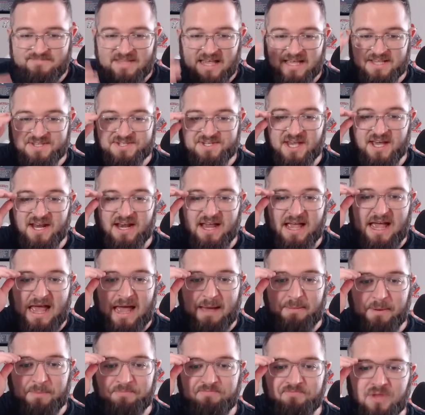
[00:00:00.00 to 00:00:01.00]
That's got to
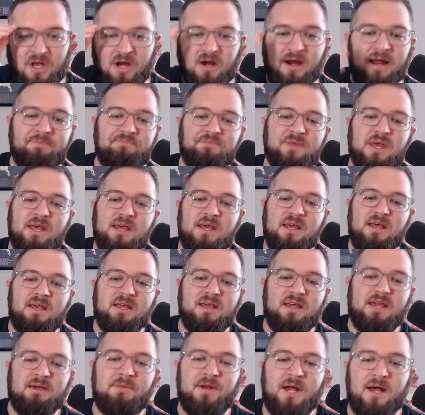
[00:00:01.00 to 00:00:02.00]
happen. All right,
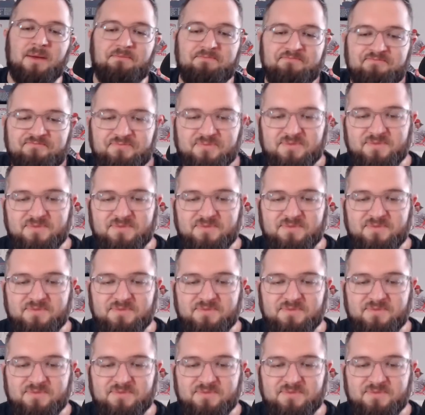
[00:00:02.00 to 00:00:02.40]
coming up,